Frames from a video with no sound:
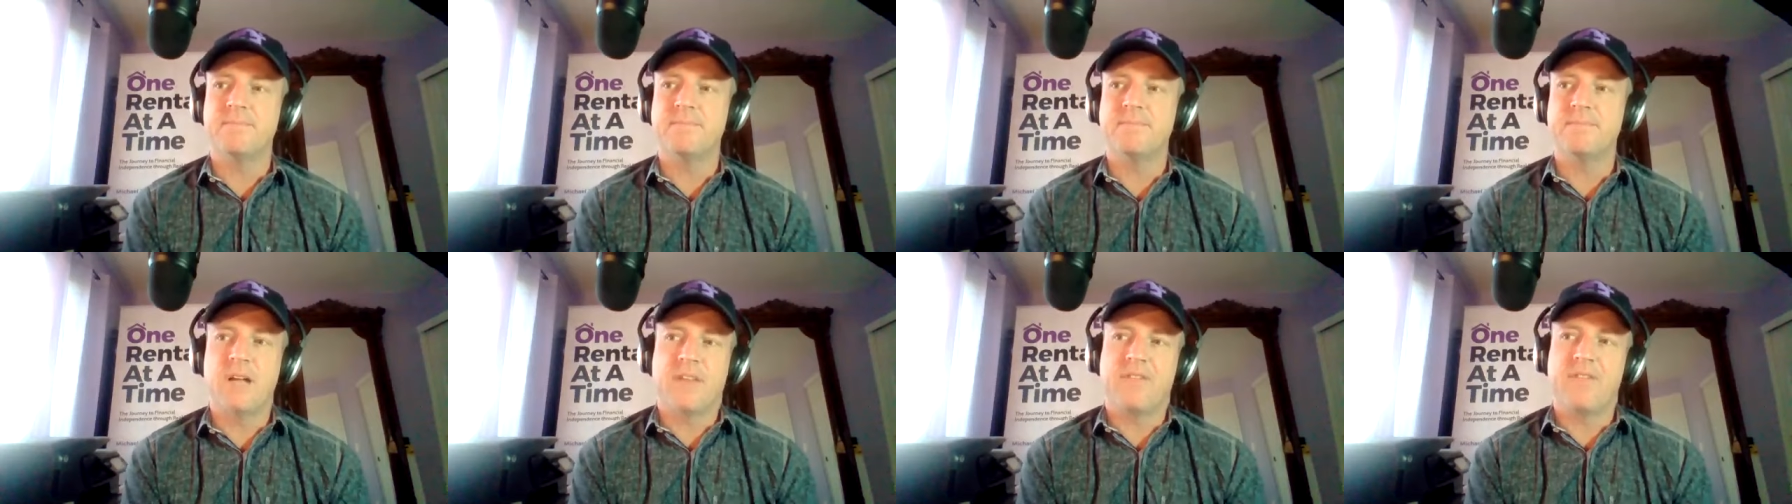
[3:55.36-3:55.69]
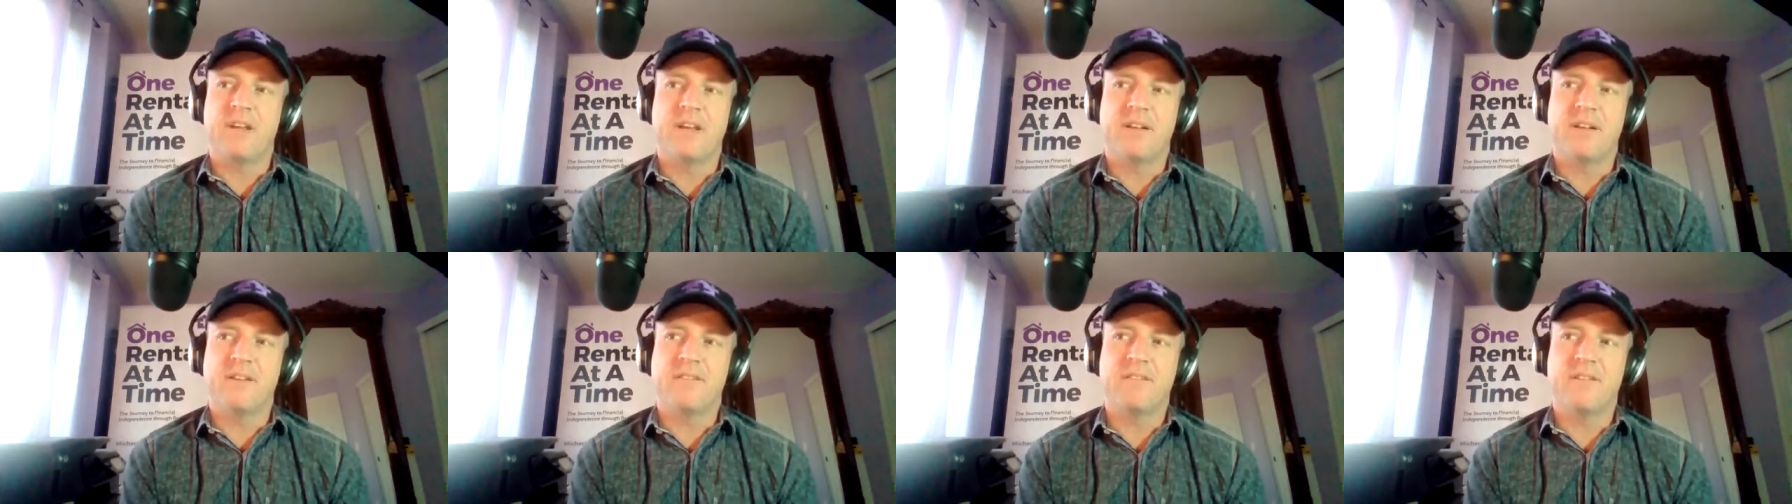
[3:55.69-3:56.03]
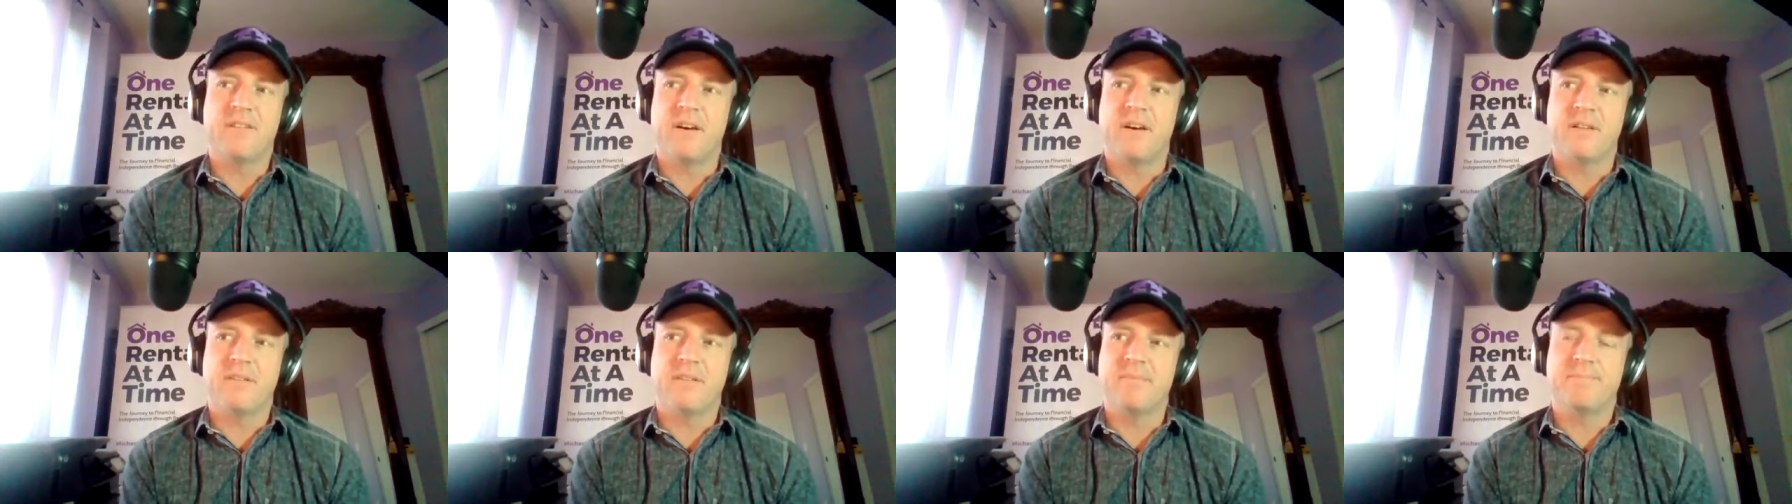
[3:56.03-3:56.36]
nothing gets
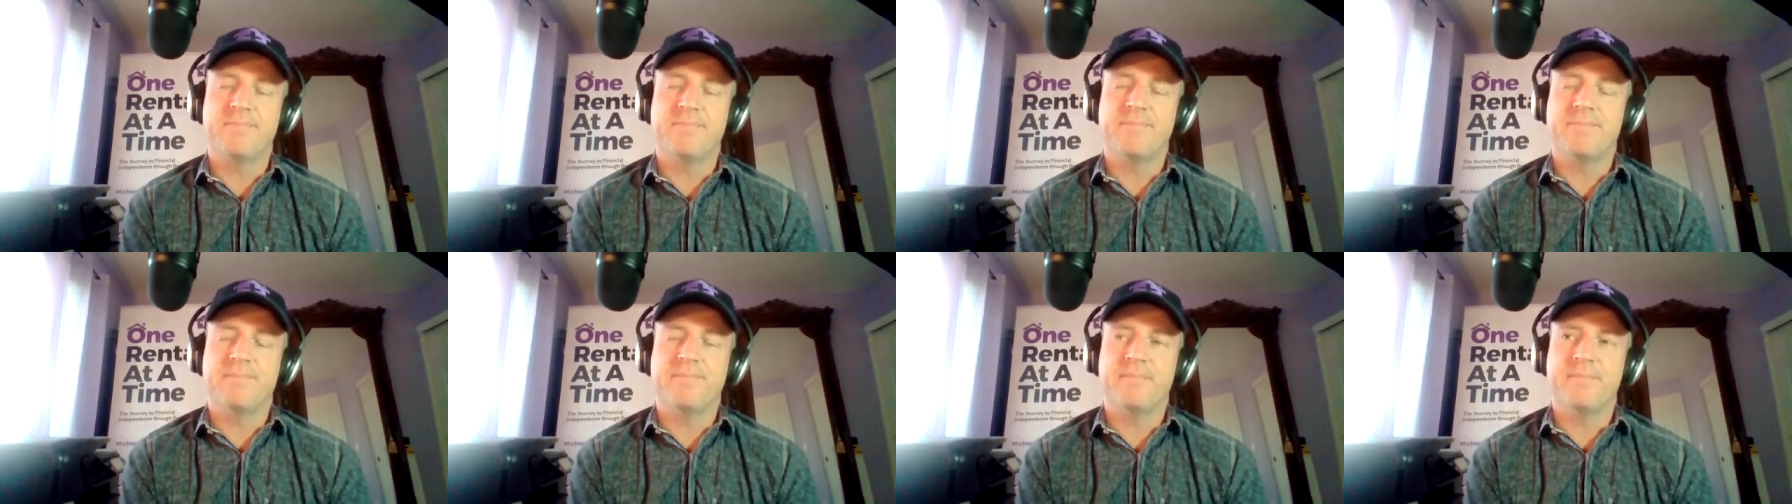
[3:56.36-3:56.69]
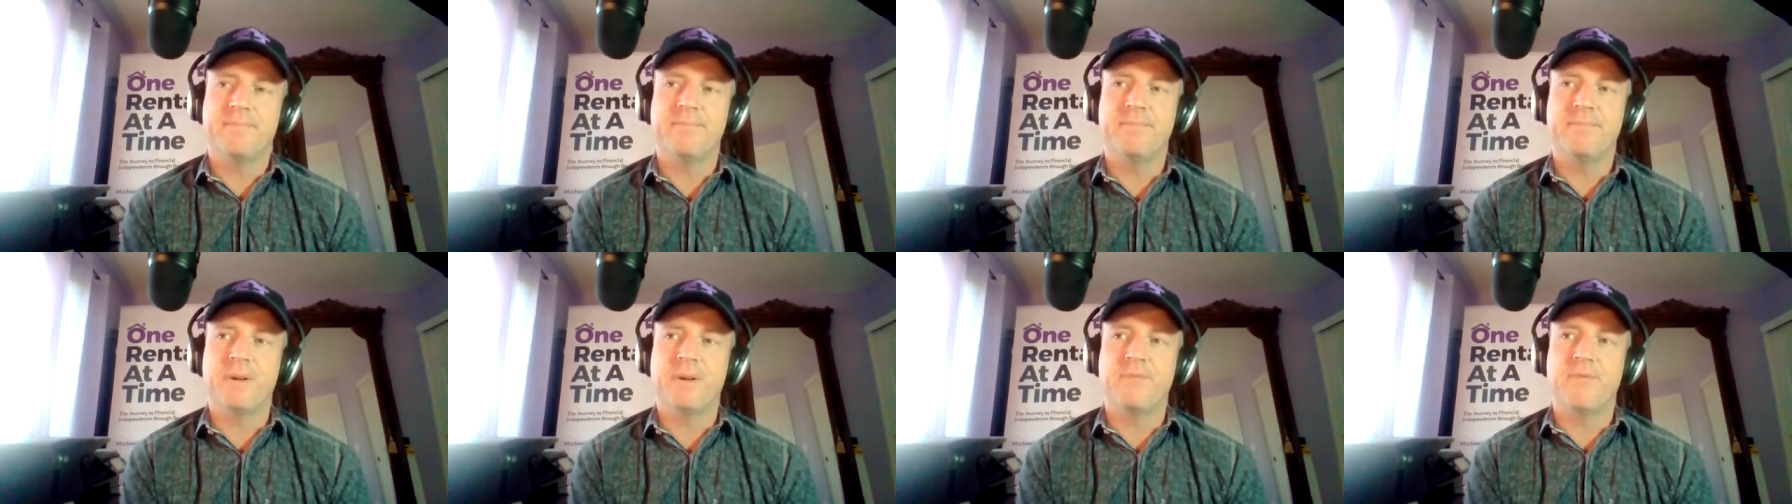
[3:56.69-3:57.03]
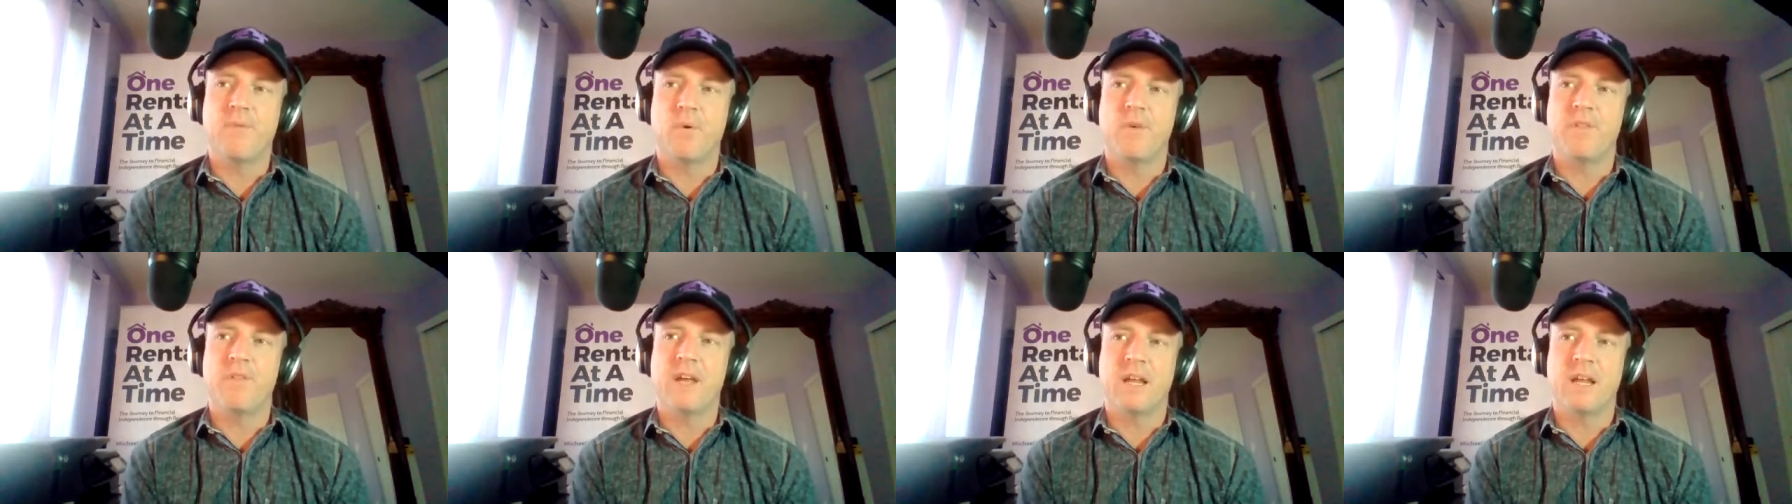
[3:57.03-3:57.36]
done
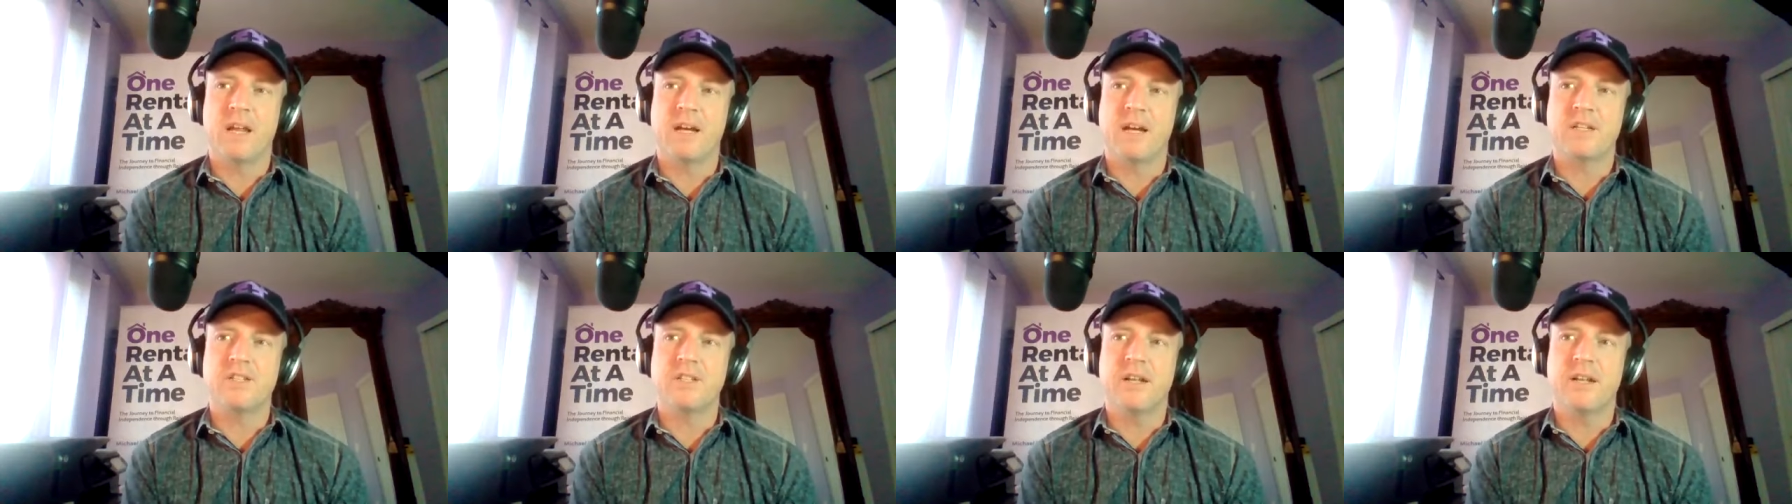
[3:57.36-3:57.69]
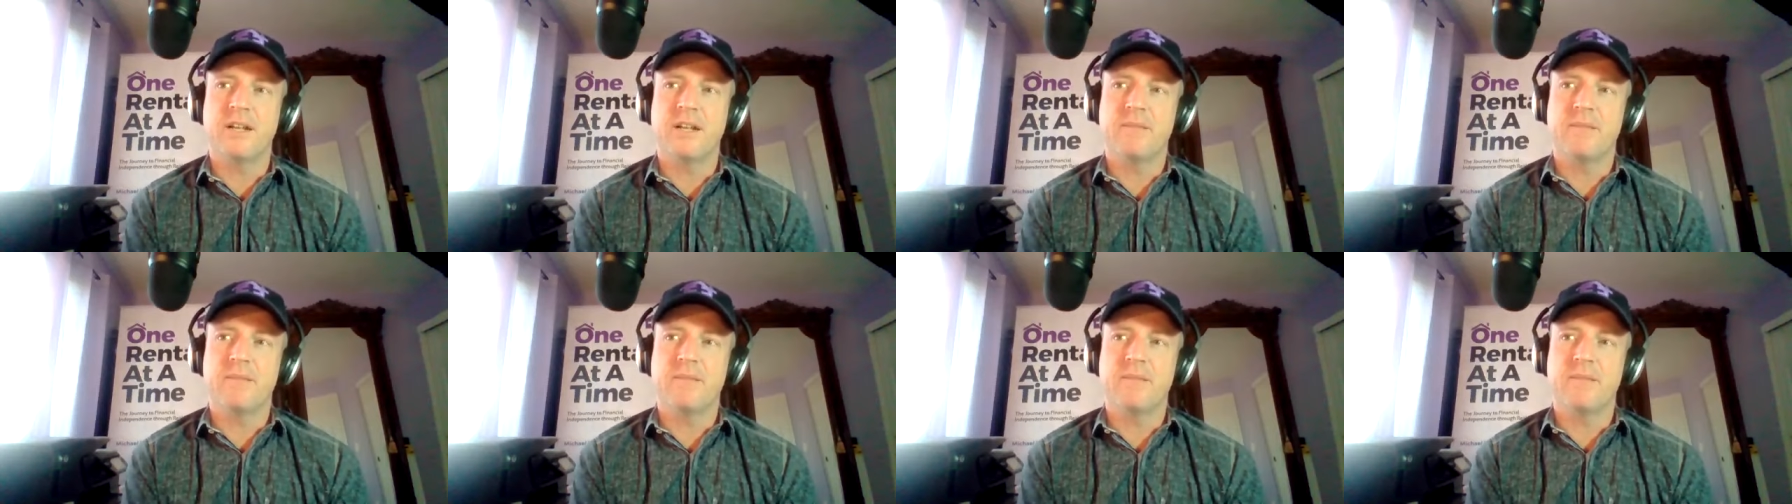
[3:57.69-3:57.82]
before the election.